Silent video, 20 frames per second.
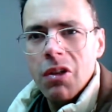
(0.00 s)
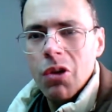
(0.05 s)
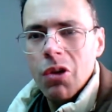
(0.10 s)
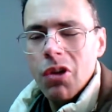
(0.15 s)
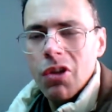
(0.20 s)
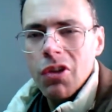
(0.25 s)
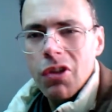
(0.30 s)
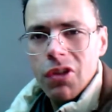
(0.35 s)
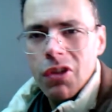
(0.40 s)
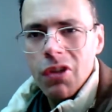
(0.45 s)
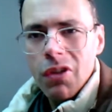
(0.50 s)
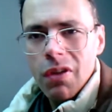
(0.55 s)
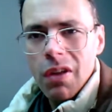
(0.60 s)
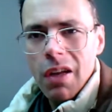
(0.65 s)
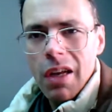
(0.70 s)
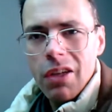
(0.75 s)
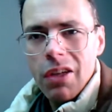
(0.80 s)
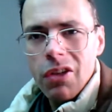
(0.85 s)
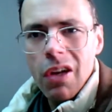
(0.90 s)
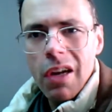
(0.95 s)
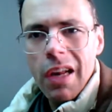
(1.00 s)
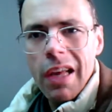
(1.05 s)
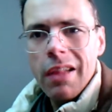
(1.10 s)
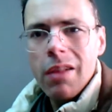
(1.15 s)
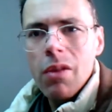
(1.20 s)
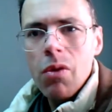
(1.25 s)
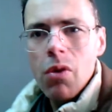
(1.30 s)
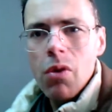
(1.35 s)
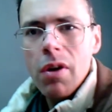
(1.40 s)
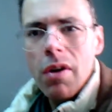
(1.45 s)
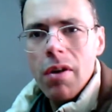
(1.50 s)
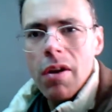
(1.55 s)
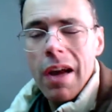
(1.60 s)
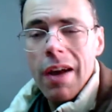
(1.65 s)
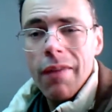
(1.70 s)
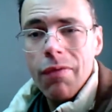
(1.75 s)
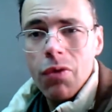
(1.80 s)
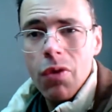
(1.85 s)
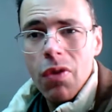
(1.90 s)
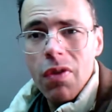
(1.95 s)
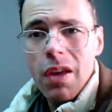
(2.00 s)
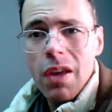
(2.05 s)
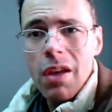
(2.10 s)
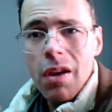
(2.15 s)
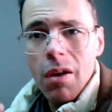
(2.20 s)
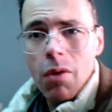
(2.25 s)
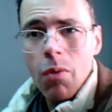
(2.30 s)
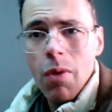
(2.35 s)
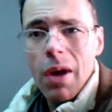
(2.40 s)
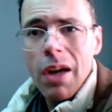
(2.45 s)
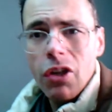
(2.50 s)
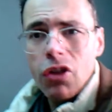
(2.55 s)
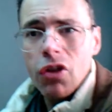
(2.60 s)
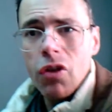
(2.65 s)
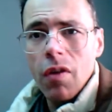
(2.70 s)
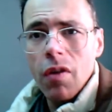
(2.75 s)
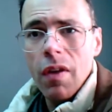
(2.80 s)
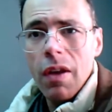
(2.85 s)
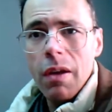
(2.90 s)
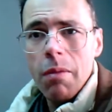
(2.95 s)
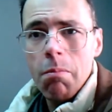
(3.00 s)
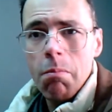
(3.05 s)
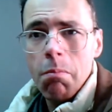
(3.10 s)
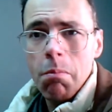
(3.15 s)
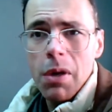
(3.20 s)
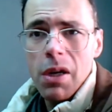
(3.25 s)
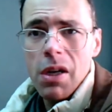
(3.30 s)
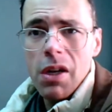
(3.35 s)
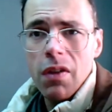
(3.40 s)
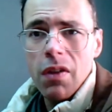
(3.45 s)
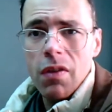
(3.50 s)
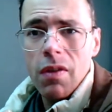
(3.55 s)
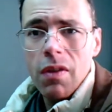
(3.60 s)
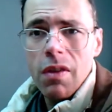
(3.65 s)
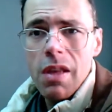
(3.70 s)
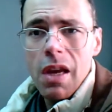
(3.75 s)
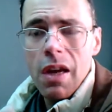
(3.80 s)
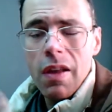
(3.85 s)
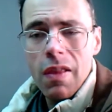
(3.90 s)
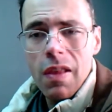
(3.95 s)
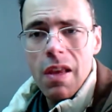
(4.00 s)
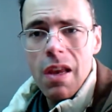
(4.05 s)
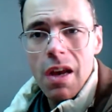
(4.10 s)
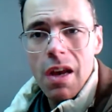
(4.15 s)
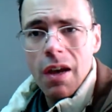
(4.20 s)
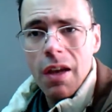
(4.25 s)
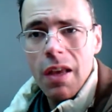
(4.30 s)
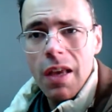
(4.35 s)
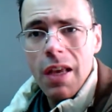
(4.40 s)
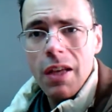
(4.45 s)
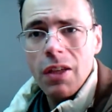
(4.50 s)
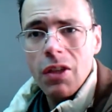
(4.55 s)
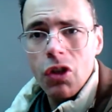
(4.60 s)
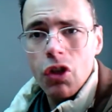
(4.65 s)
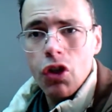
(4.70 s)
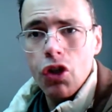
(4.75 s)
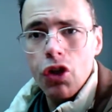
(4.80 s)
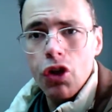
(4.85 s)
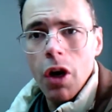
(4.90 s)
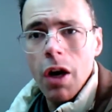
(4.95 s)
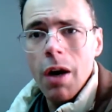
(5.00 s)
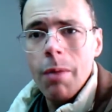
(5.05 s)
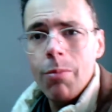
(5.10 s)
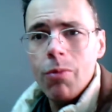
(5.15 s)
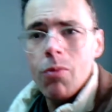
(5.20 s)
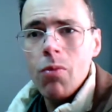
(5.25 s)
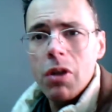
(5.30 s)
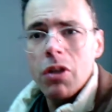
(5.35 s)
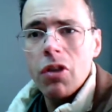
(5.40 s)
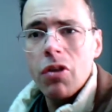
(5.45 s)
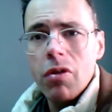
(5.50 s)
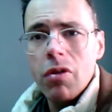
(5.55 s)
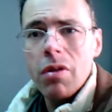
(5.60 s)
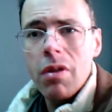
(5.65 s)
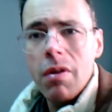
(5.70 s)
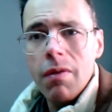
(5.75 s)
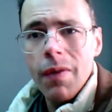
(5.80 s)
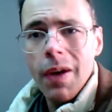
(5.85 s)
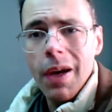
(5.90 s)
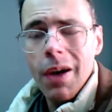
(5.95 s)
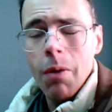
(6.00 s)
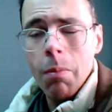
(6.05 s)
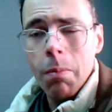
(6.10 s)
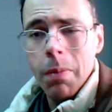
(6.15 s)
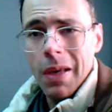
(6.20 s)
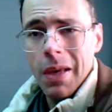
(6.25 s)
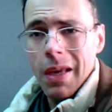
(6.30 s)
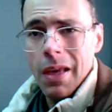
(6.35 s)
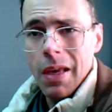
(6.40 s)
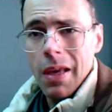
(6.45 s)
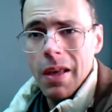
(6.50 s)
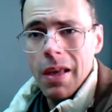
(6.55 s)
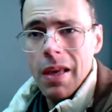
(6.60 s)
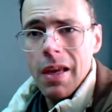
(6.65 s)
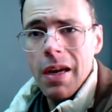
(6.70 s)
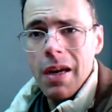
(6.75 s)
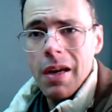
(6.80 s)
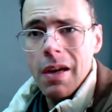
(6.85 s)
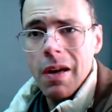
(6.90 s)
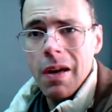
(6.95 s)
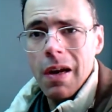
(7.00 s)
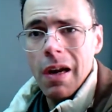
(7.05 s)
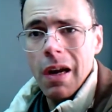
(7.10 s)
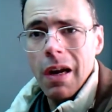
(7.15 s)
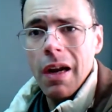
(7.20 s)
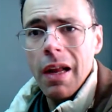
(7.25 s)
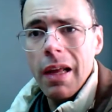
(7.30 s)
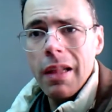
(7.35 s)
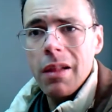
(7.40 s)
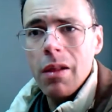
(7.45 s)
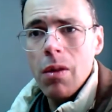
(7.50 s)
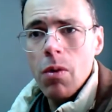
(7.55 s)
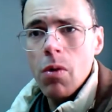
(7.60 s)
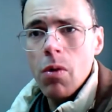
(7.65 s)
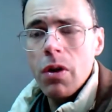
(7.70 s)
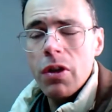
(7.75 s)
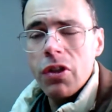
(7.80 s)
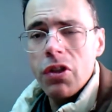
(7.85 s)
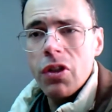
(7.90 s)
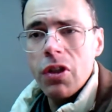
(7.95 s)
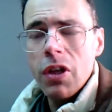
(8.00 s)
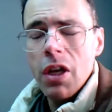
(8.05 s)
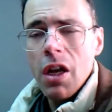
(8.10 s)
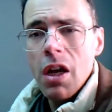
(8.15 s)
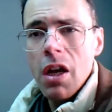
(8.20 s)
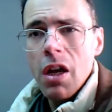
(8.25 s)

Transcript: You just, as a landlord, you have to think rationally but the idea, his job was to develop in landlords